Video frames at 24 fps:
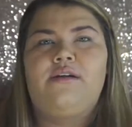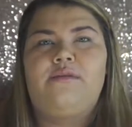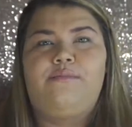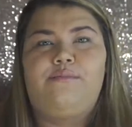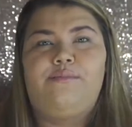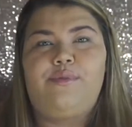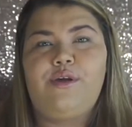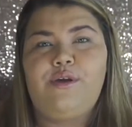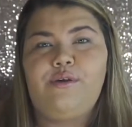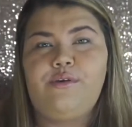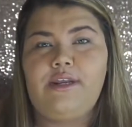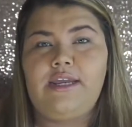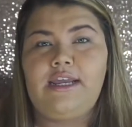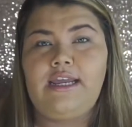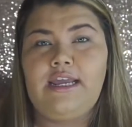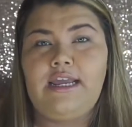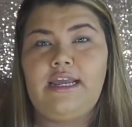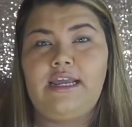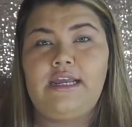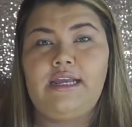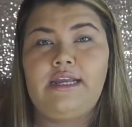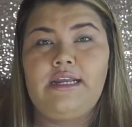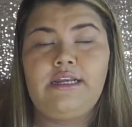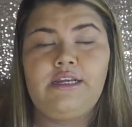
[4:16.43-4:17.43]

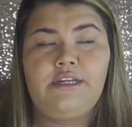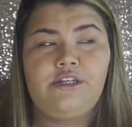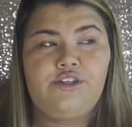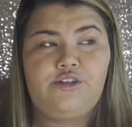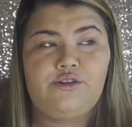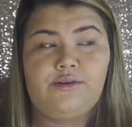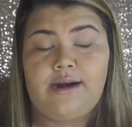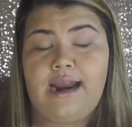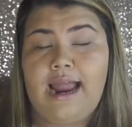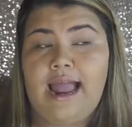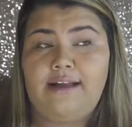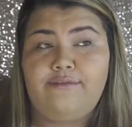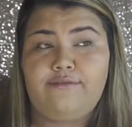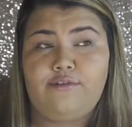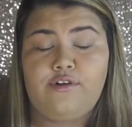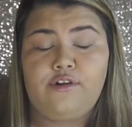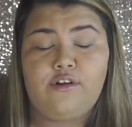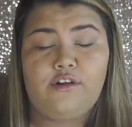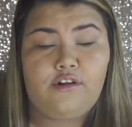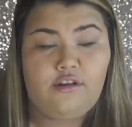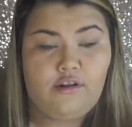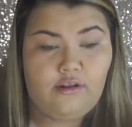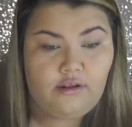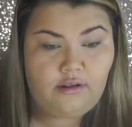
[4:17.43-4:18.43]
beauty,
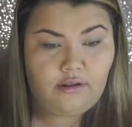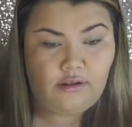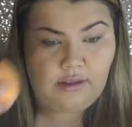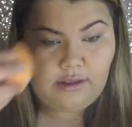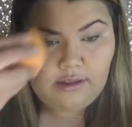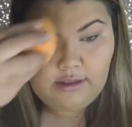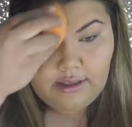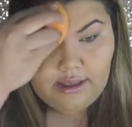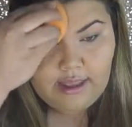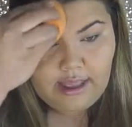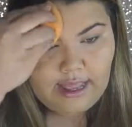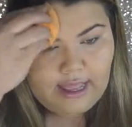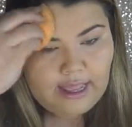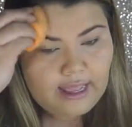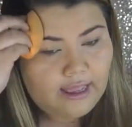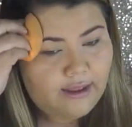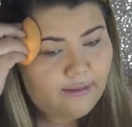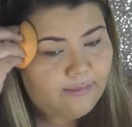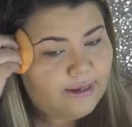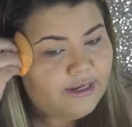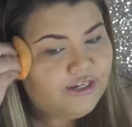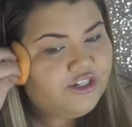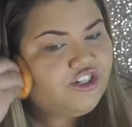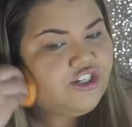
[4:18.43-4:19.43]
travel,
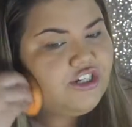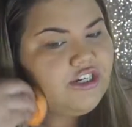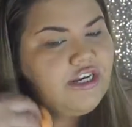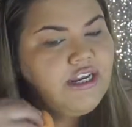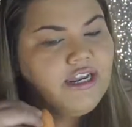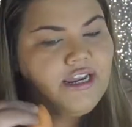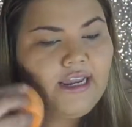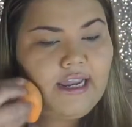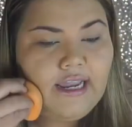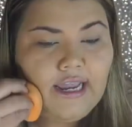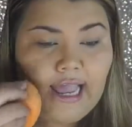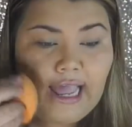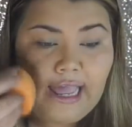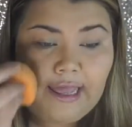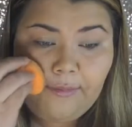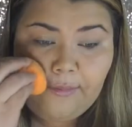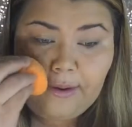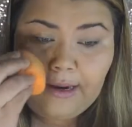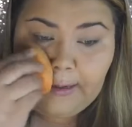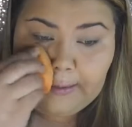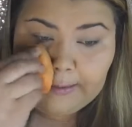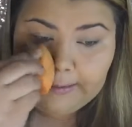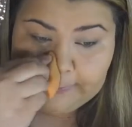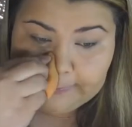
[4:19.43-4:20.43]
and I
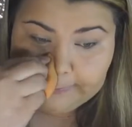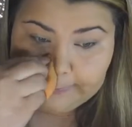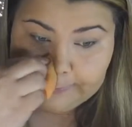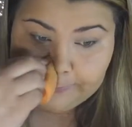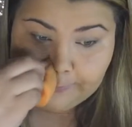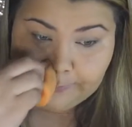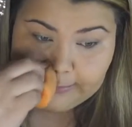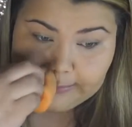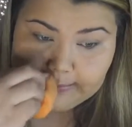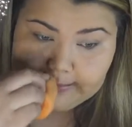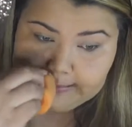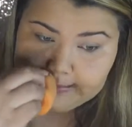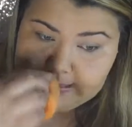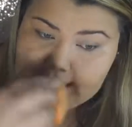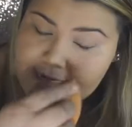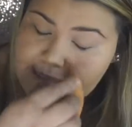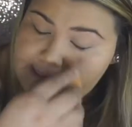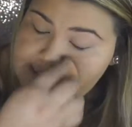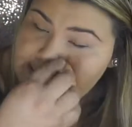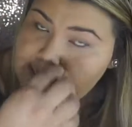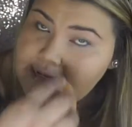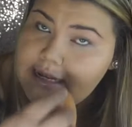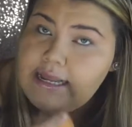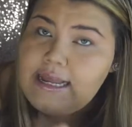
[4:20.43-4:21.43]
admire her so much. She
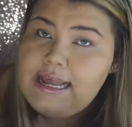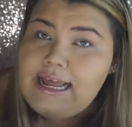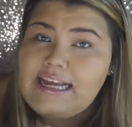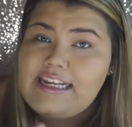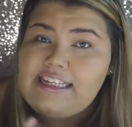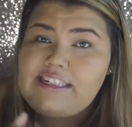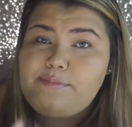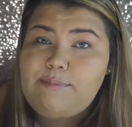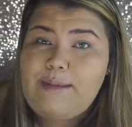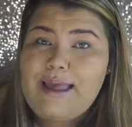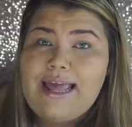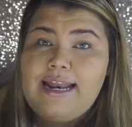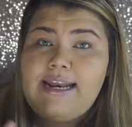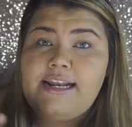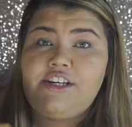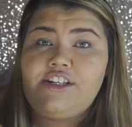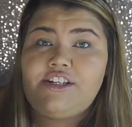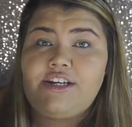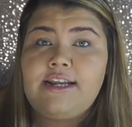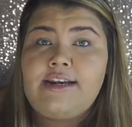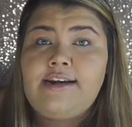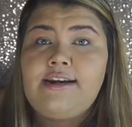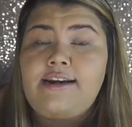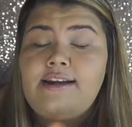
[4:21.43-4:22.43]
has a Spanish
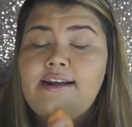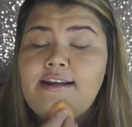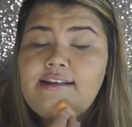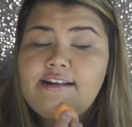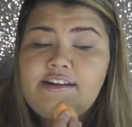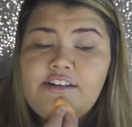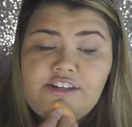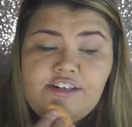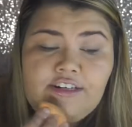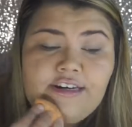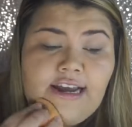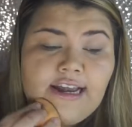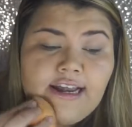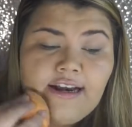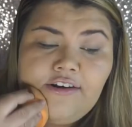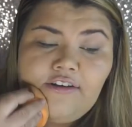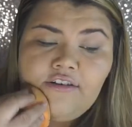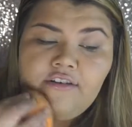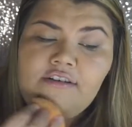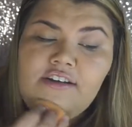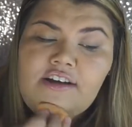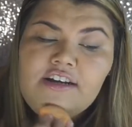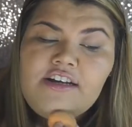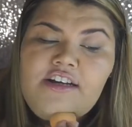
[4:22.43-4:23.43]
and an English
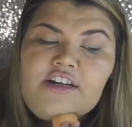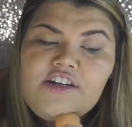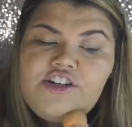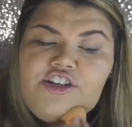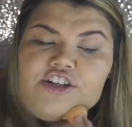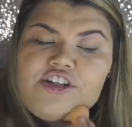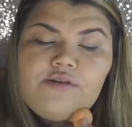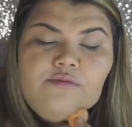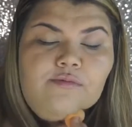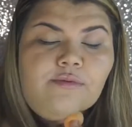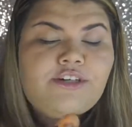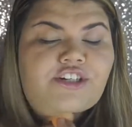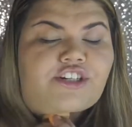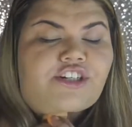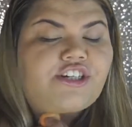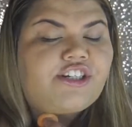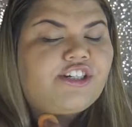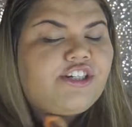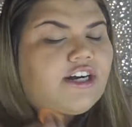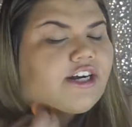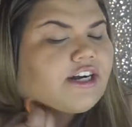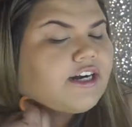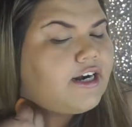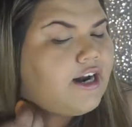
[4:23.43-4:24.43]
channel. When she
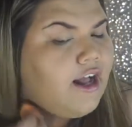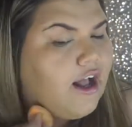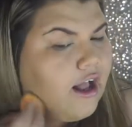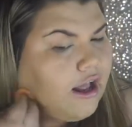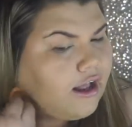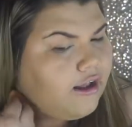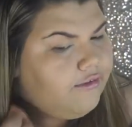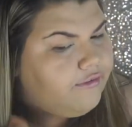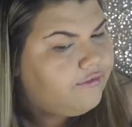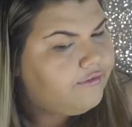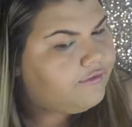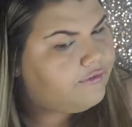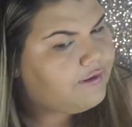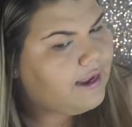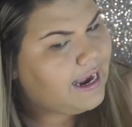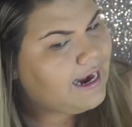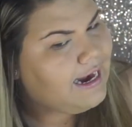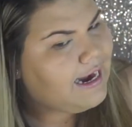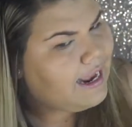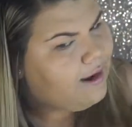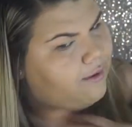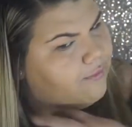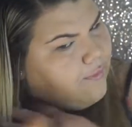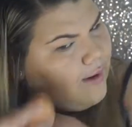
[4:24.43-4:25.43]
started off, I
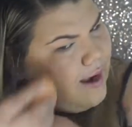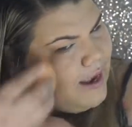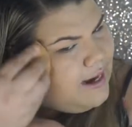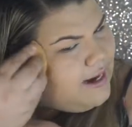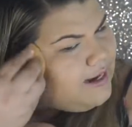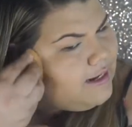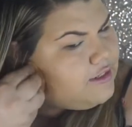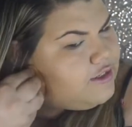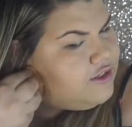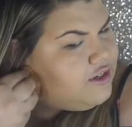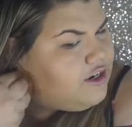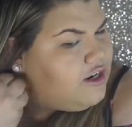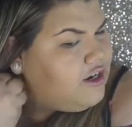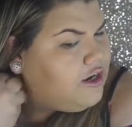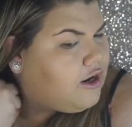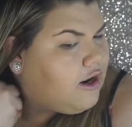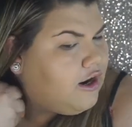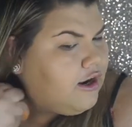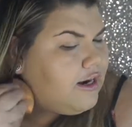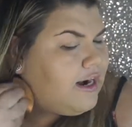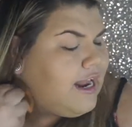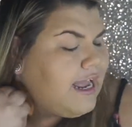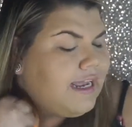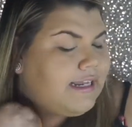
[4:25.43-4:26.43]
like ran into her
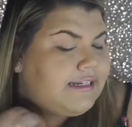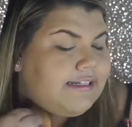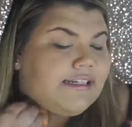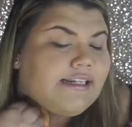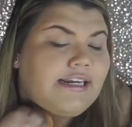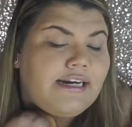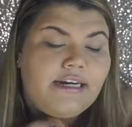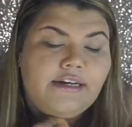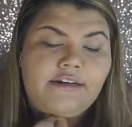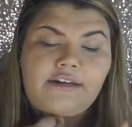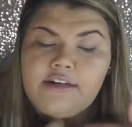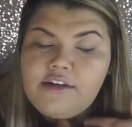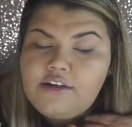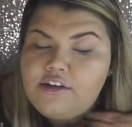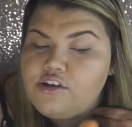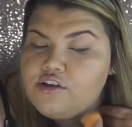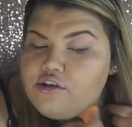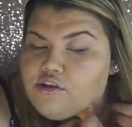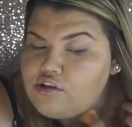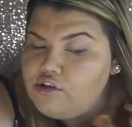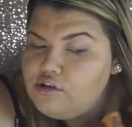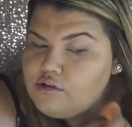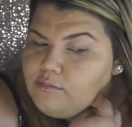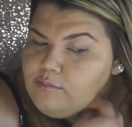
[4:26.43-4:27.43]
on accident on
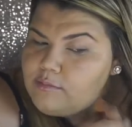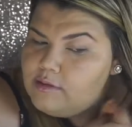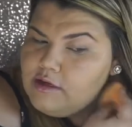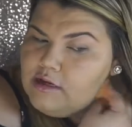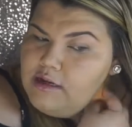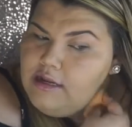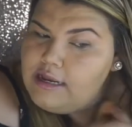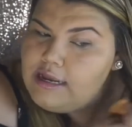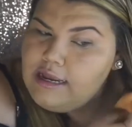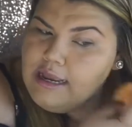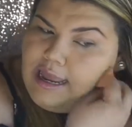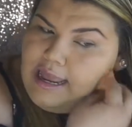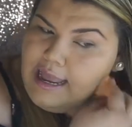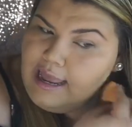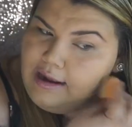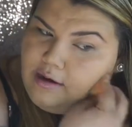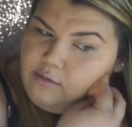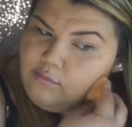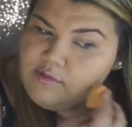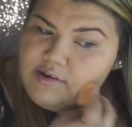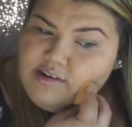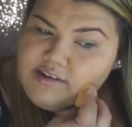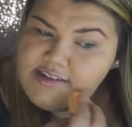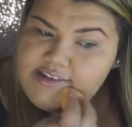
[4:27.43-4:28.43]
YouTube,
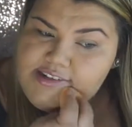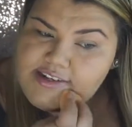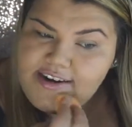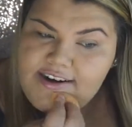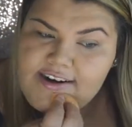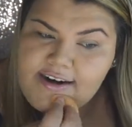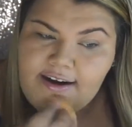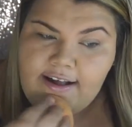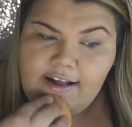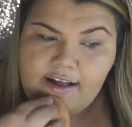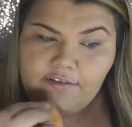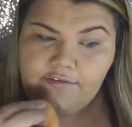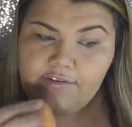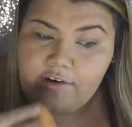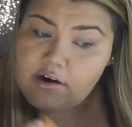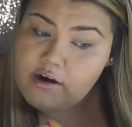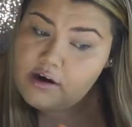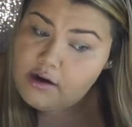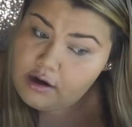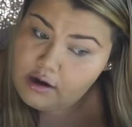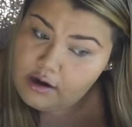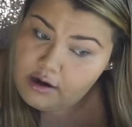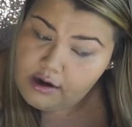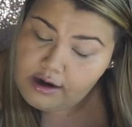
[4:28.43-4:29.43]
and when she started off,
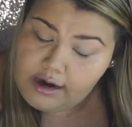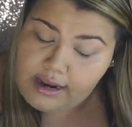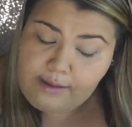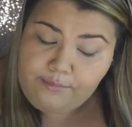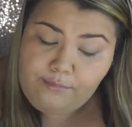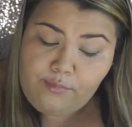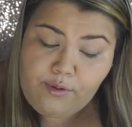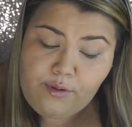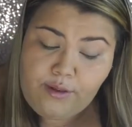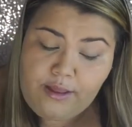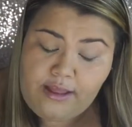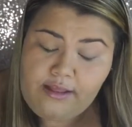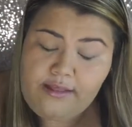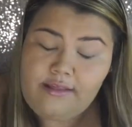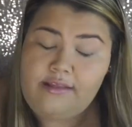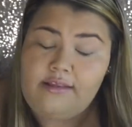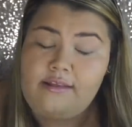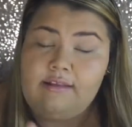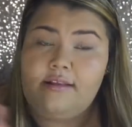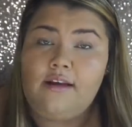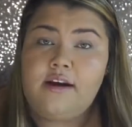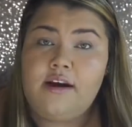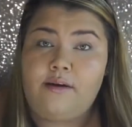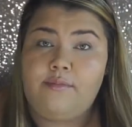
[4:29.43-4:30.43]
her and
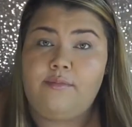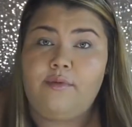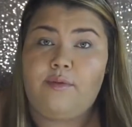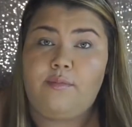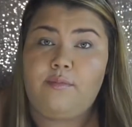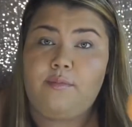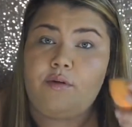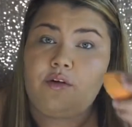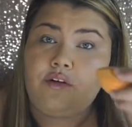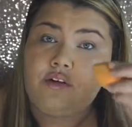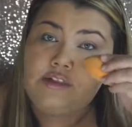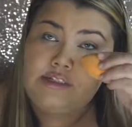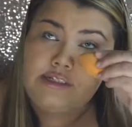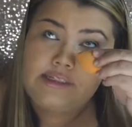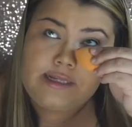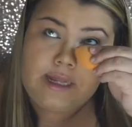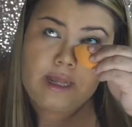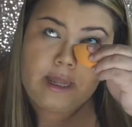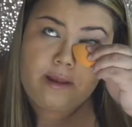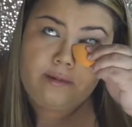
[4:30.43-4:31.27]
her Bonbon's